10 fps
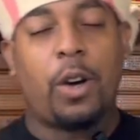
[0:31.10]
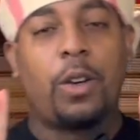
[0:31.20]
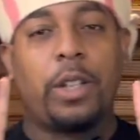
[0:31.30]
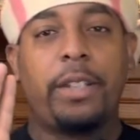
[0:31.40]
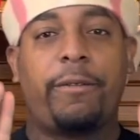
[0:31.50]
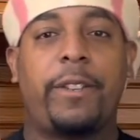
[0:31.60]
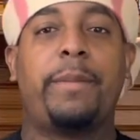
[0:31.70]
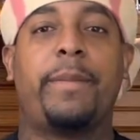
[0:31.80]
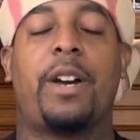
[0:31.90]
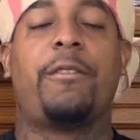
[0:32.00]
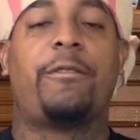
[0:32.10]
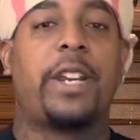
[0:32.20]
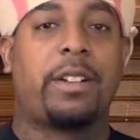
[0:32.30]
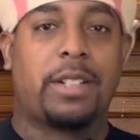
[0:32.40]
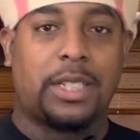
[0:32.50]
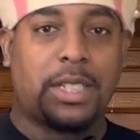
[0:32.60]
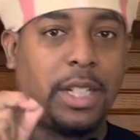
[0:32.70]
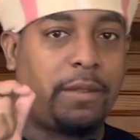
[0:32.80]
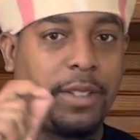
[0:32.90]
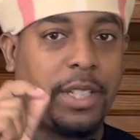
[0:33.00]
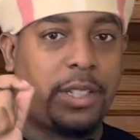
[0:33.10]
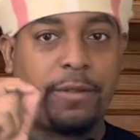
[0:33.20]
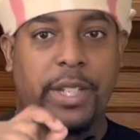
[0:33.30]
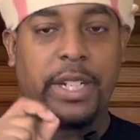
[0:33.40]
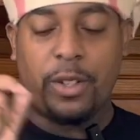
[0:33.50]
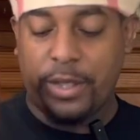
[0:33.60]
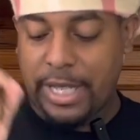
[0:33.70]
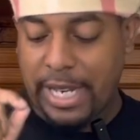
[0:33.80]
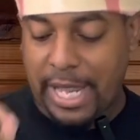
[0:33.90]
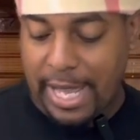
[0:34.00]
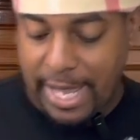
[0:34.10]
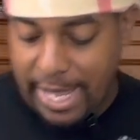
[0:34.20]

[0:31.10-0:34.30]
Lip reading: only female fragrance of this video that I